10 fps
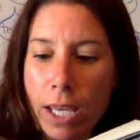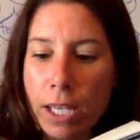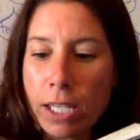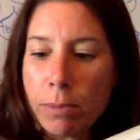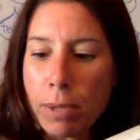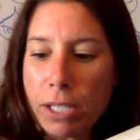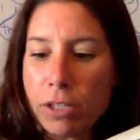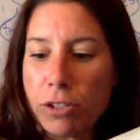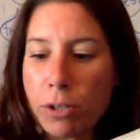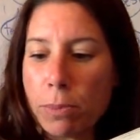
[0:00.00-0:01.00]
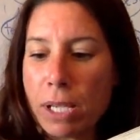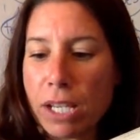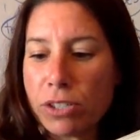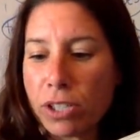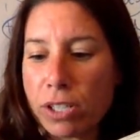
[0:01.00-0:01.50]
In my
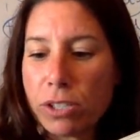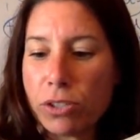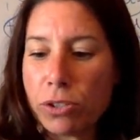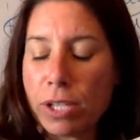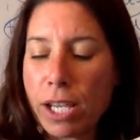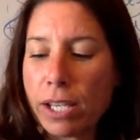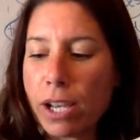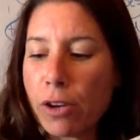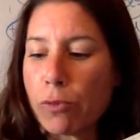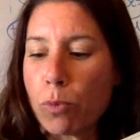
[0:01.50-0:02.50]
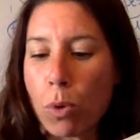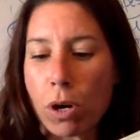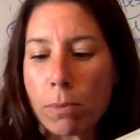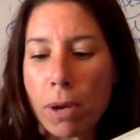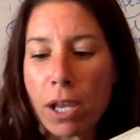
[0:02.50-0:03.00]
determination to take care of
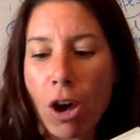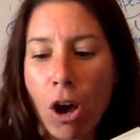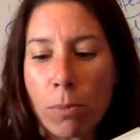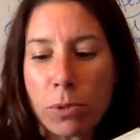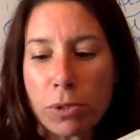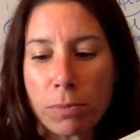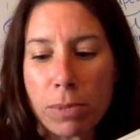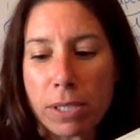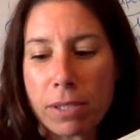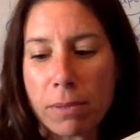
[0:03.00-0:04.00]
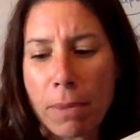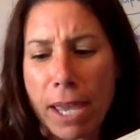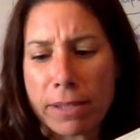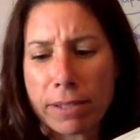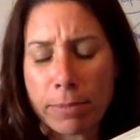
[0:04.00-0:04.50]
Worm, I almost missed the
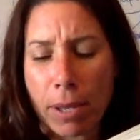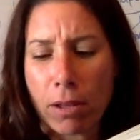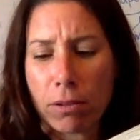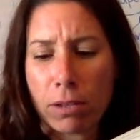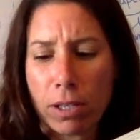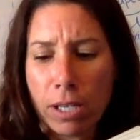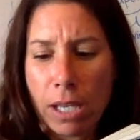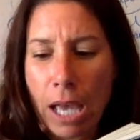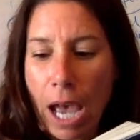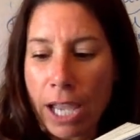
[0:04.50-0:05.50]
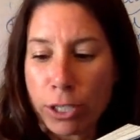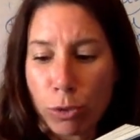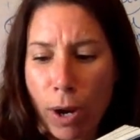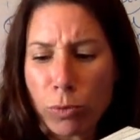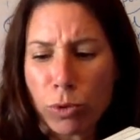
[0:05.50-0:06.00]
man smell. I
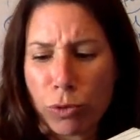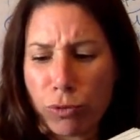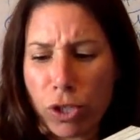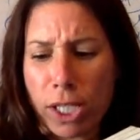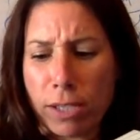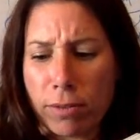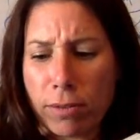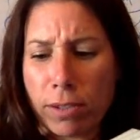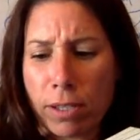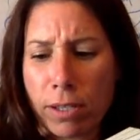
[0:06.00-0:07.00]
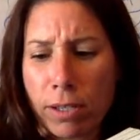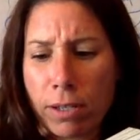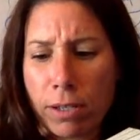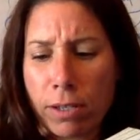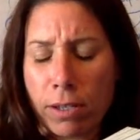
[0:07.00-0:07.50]
crouch freeze.
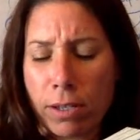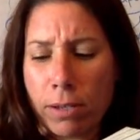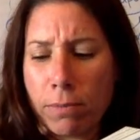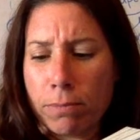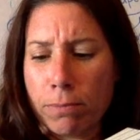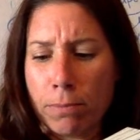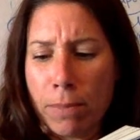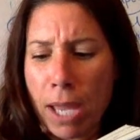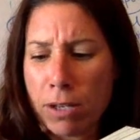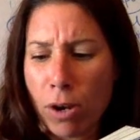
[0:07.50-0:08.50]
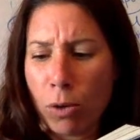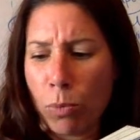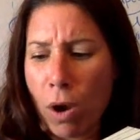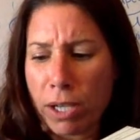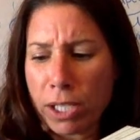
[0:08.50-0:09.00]
Men are
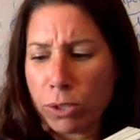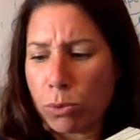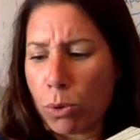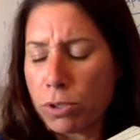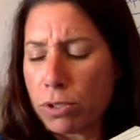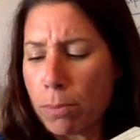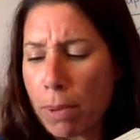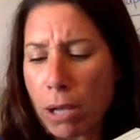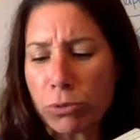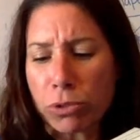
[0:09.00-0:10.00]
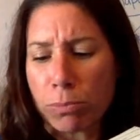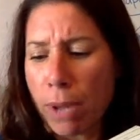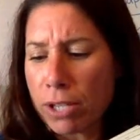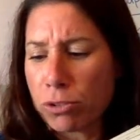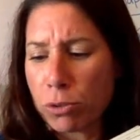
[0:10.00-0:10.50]
walking towards the
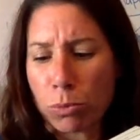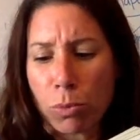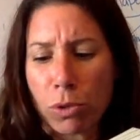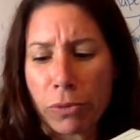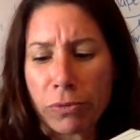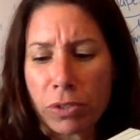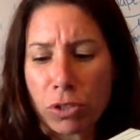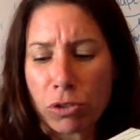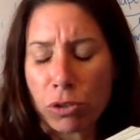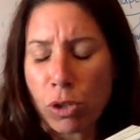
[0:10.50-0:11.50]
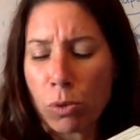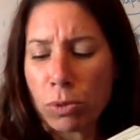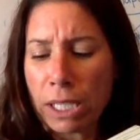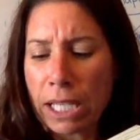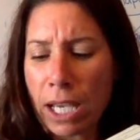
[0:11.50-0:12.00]
bachelor wolves
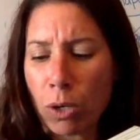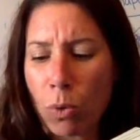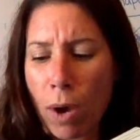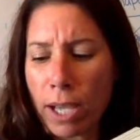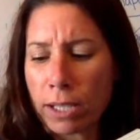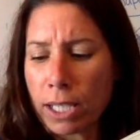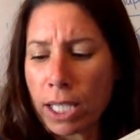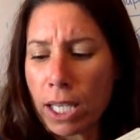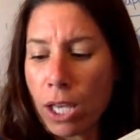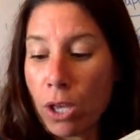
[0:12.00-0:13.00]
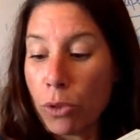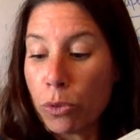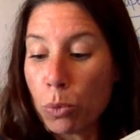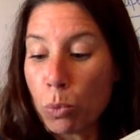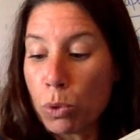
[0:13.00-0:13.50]
slowly and quietly.
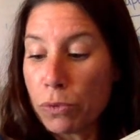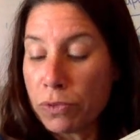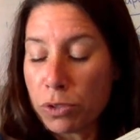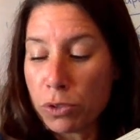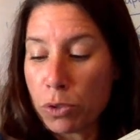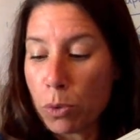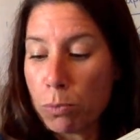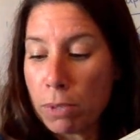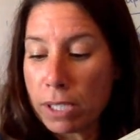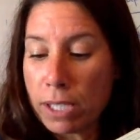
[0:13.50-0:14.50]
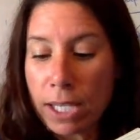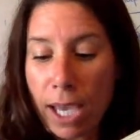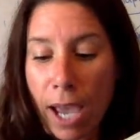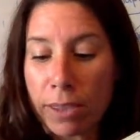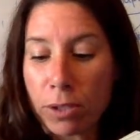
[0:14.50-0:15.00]
The wolves are so busy
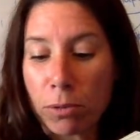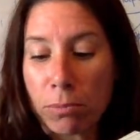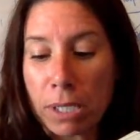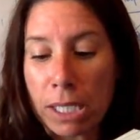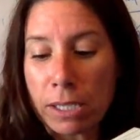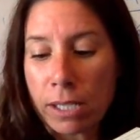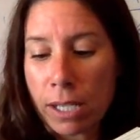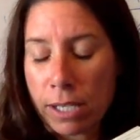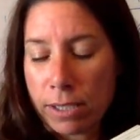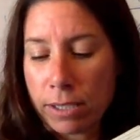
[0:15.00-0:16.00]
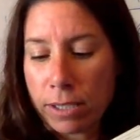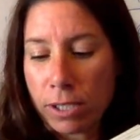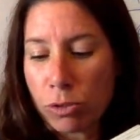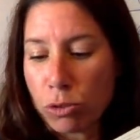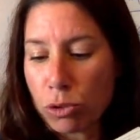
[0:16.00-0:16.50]
at their meat,
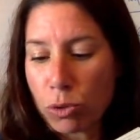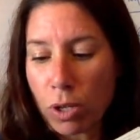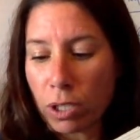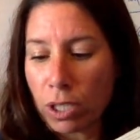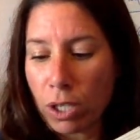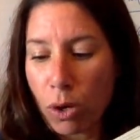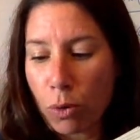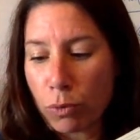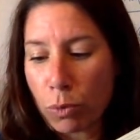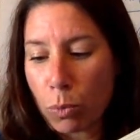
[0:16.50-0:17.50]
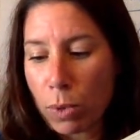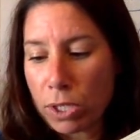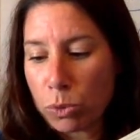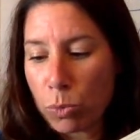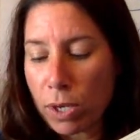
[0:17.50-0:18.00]
still struggling over
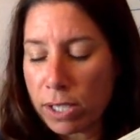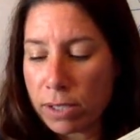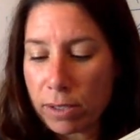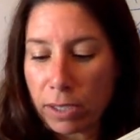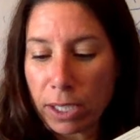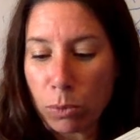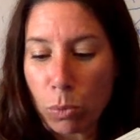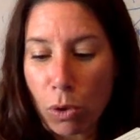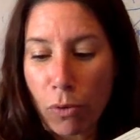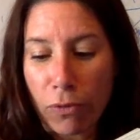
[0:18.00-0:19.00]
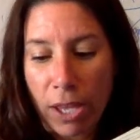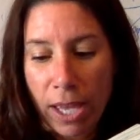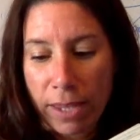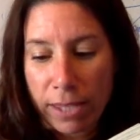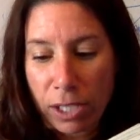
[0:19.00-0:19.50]
which one is the lead wolf,
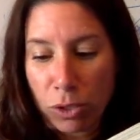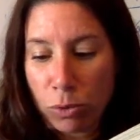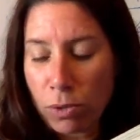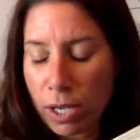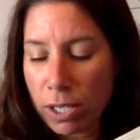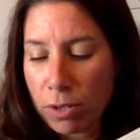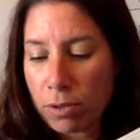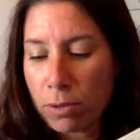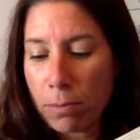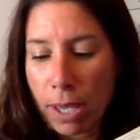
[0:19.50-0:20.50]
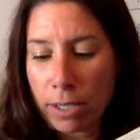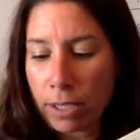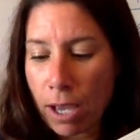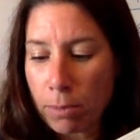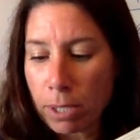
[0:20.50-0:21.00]
they do not hear the men
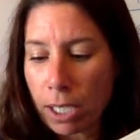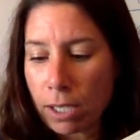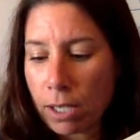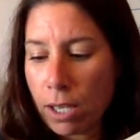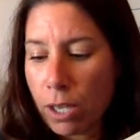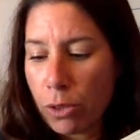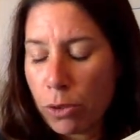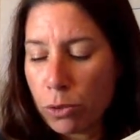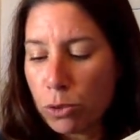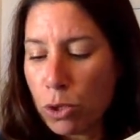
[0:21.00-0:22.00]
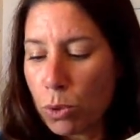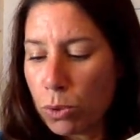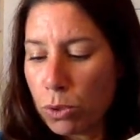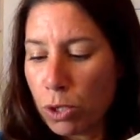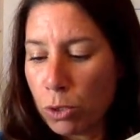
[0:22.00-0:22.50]
coming. Their
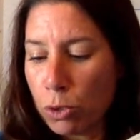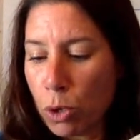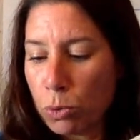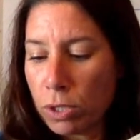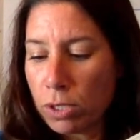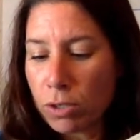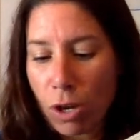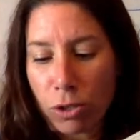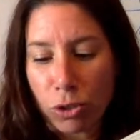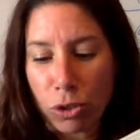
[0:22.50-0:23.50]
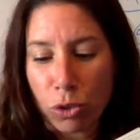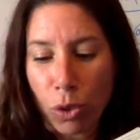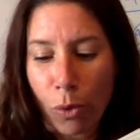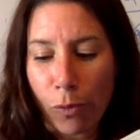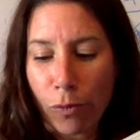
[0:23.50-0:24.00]
noses are
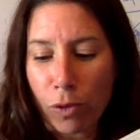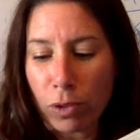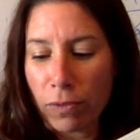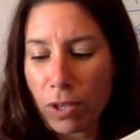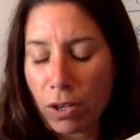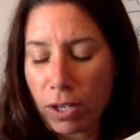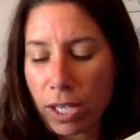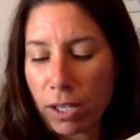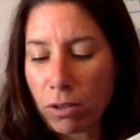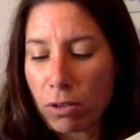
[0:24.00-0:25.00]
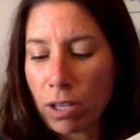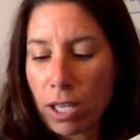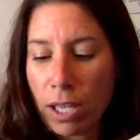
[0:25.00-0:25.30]
so full of their kill.